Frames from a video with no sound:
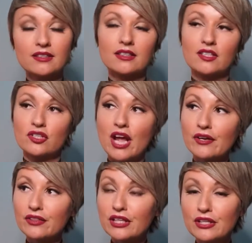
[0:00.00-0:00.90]
So now you're
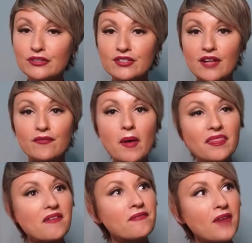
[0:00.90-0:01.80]
thinking to yourself, what
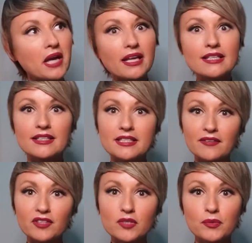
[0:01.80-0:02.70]
the fuck is the
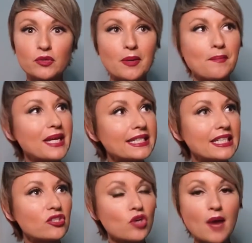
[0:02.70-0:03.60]
difference between a big T
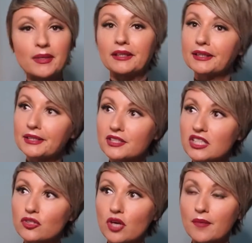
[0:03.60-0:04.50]
trauma and a little T
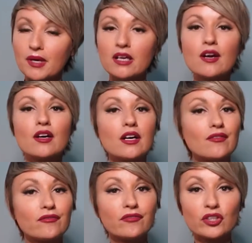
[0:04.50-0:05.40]
trauma?
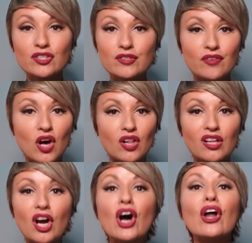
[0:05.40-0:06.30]
First of
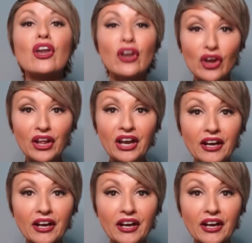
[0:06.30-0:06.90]
all, nothing.